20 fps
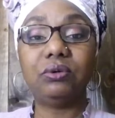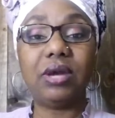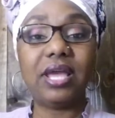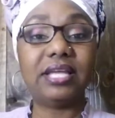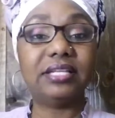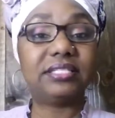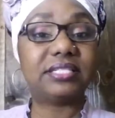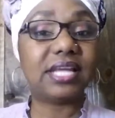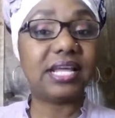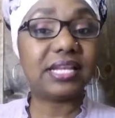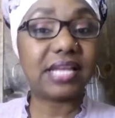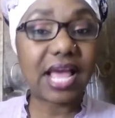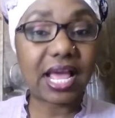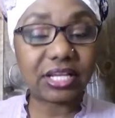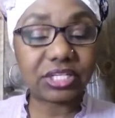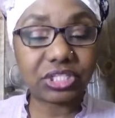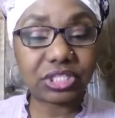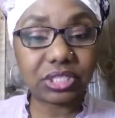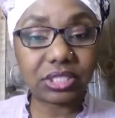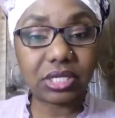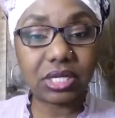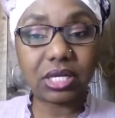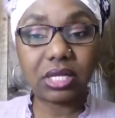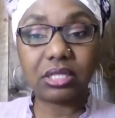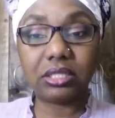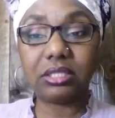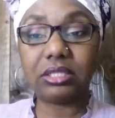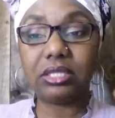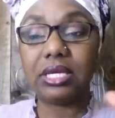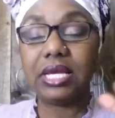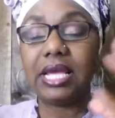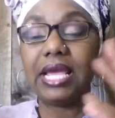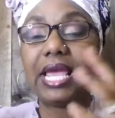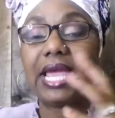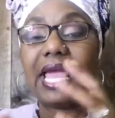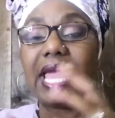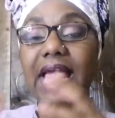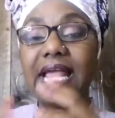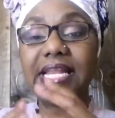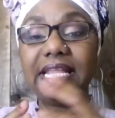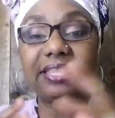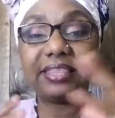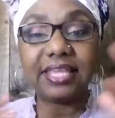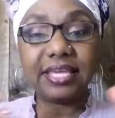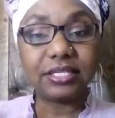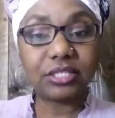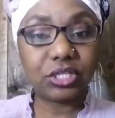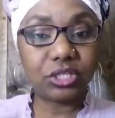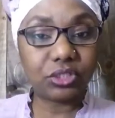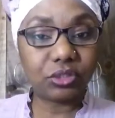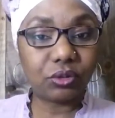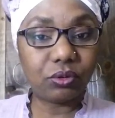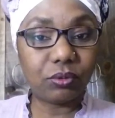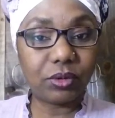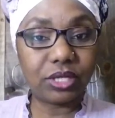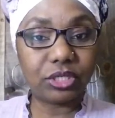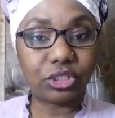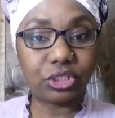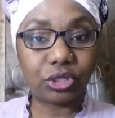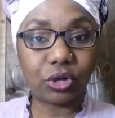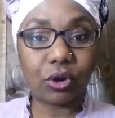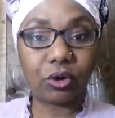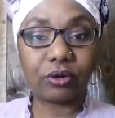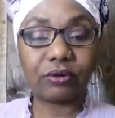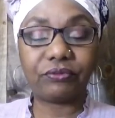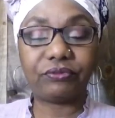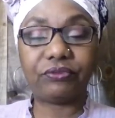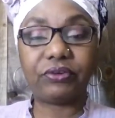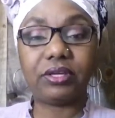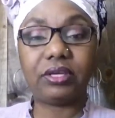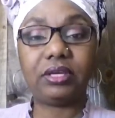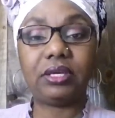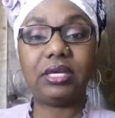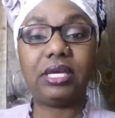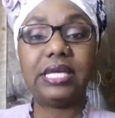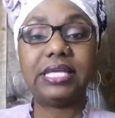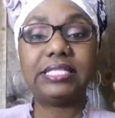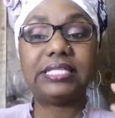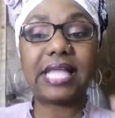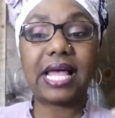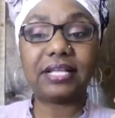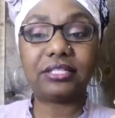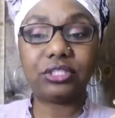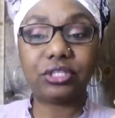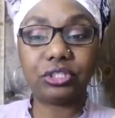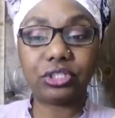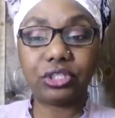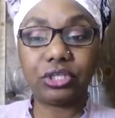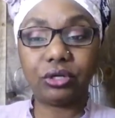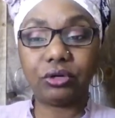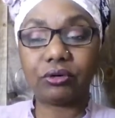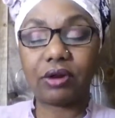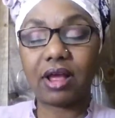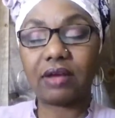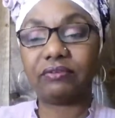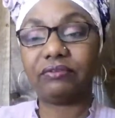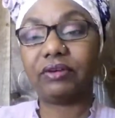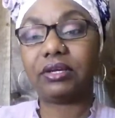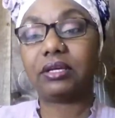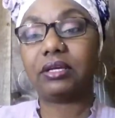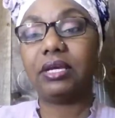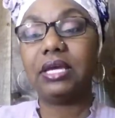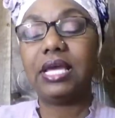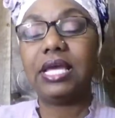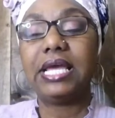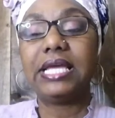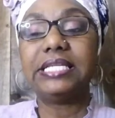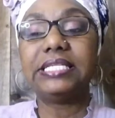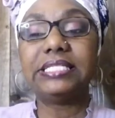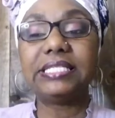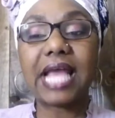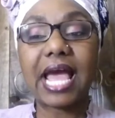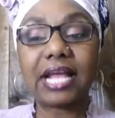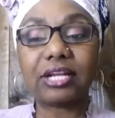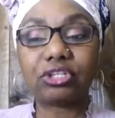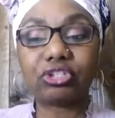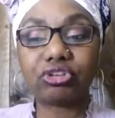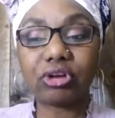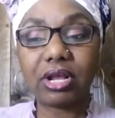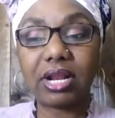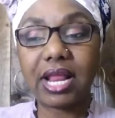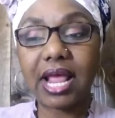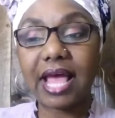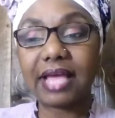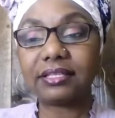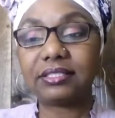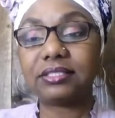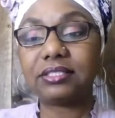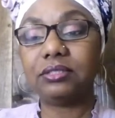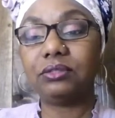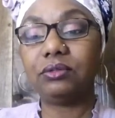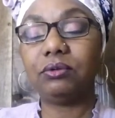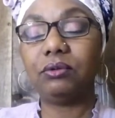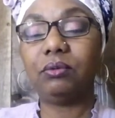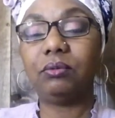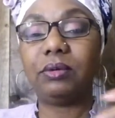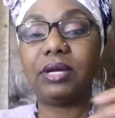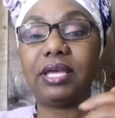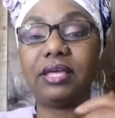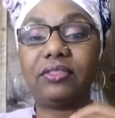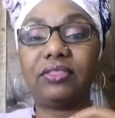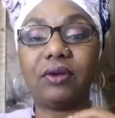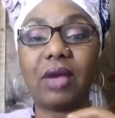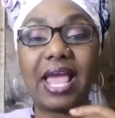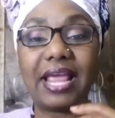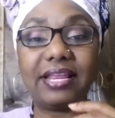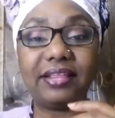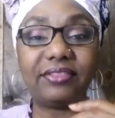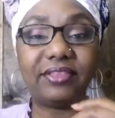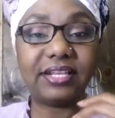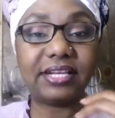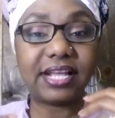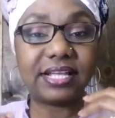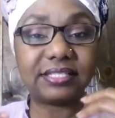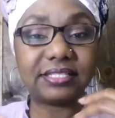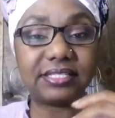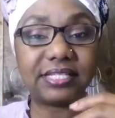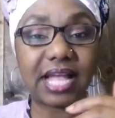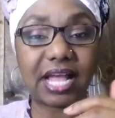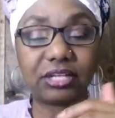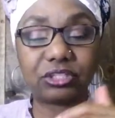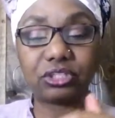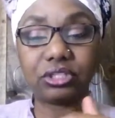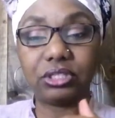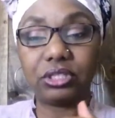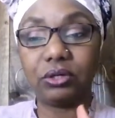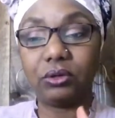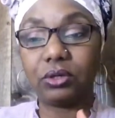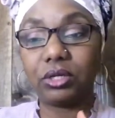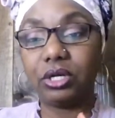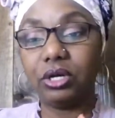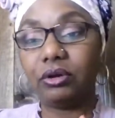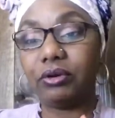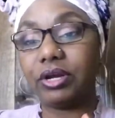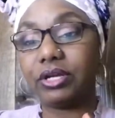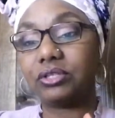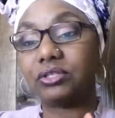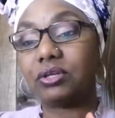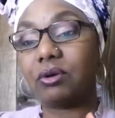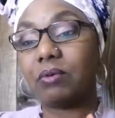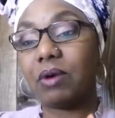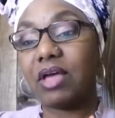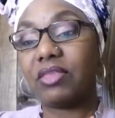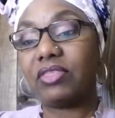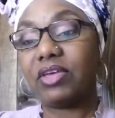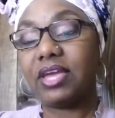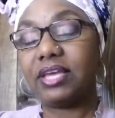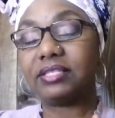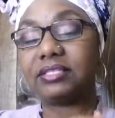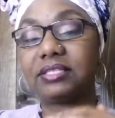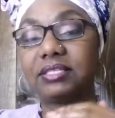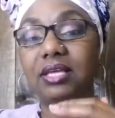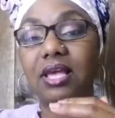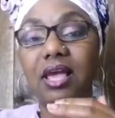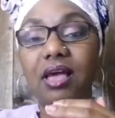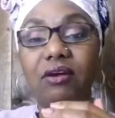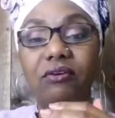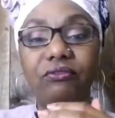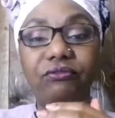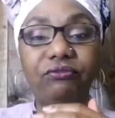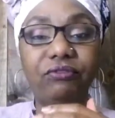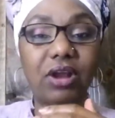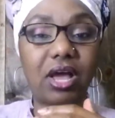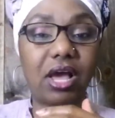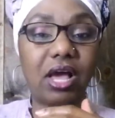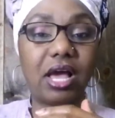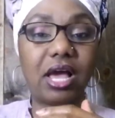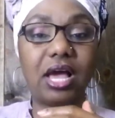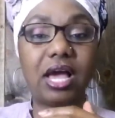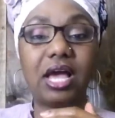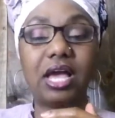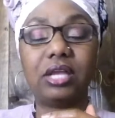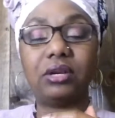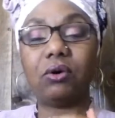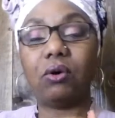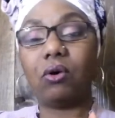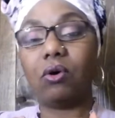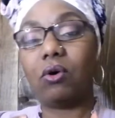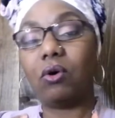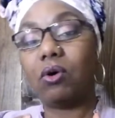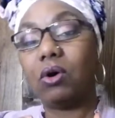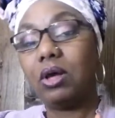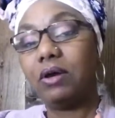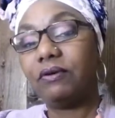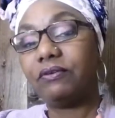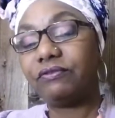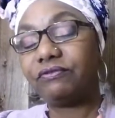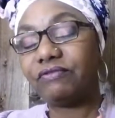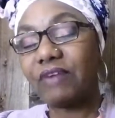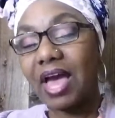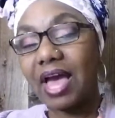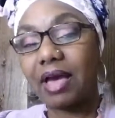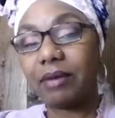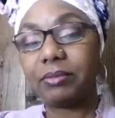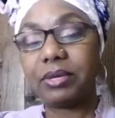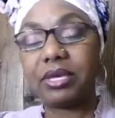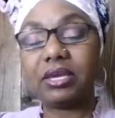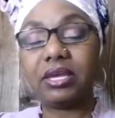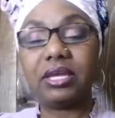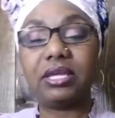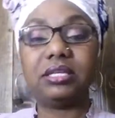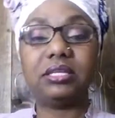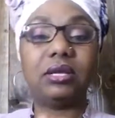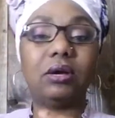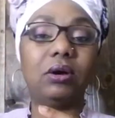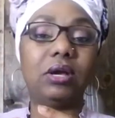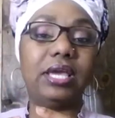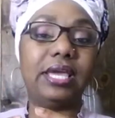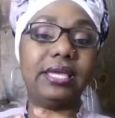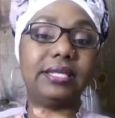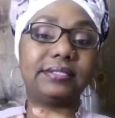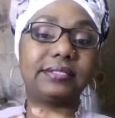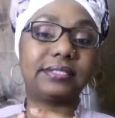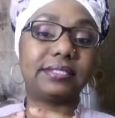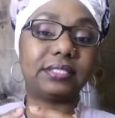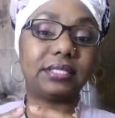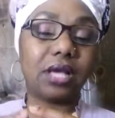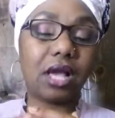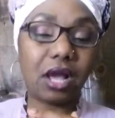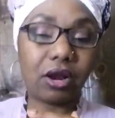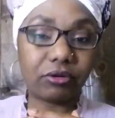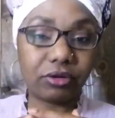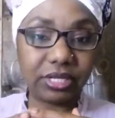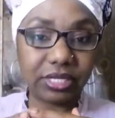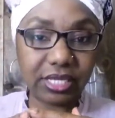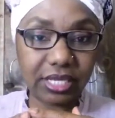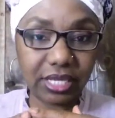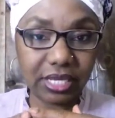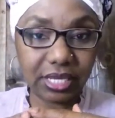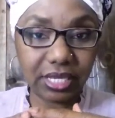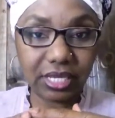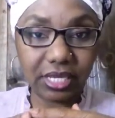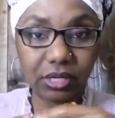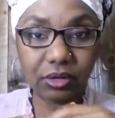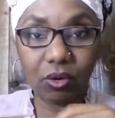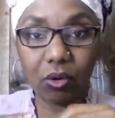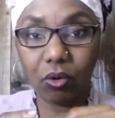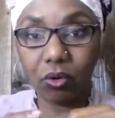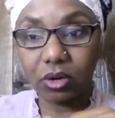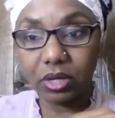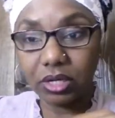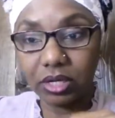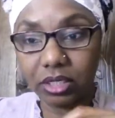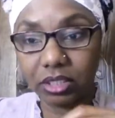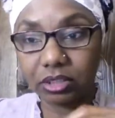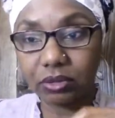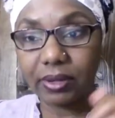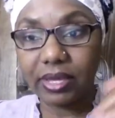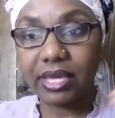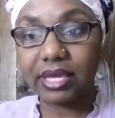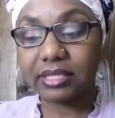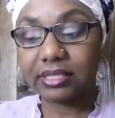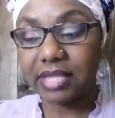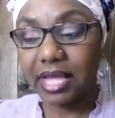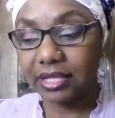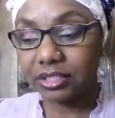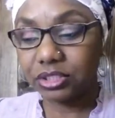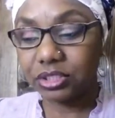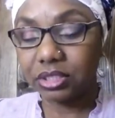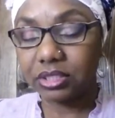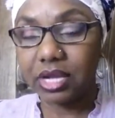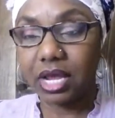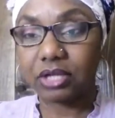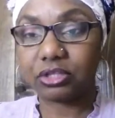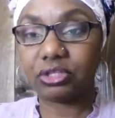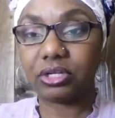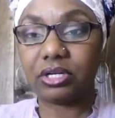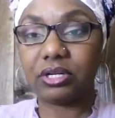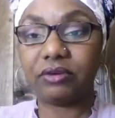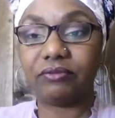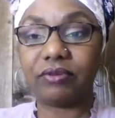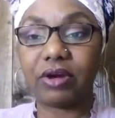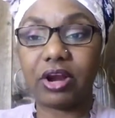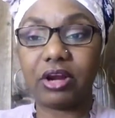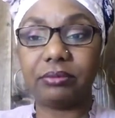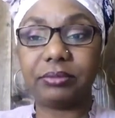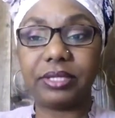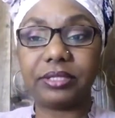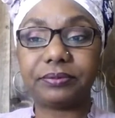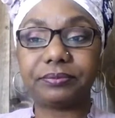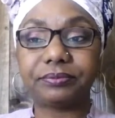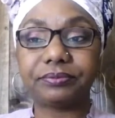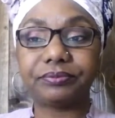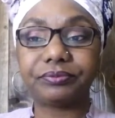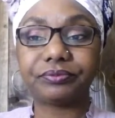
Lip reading: international, anything to do with geography, that's your geographic. Natural has to do with anything that's naturally occurring. So whether it's flood or famine, it's hurricane or earthquake, that's your natural environment.